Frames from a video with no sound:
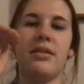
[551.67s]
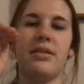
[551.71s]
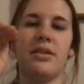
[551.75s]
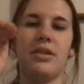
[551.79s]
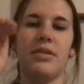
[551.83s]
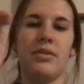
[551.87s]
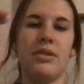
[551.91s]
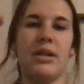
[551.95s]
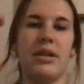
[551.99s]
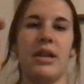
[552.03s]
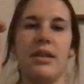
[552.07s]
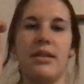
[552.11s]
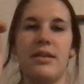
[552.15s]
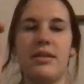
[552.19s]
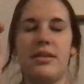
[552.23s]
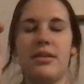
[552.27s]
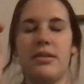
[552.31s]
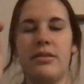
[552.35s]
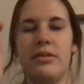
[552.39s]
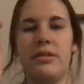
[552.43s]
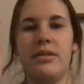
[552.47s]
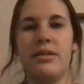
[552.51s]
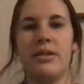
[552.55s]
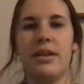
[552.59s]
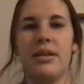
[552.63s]
the 28th
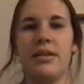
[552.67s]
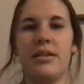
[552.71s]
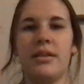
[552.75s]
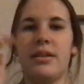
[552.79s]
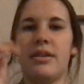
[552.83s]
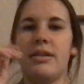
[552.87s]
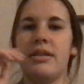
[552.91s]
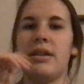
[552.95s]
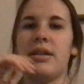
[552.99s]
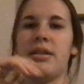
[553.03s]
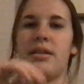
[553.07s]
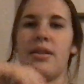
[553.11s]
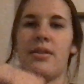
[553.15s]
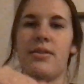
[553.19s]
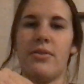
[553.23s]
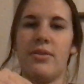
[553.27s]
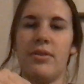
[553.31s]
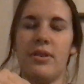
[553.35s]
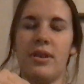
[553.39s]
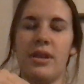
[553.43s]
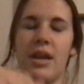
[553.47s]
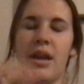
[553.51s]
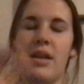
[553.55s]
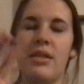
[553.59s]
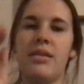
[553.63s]
student, and then I'd take the
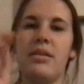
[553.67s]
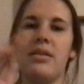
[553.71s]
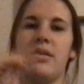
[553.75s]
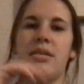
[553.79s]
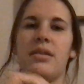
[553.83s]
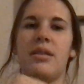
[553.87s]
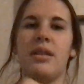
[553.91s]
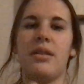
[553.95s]
38th,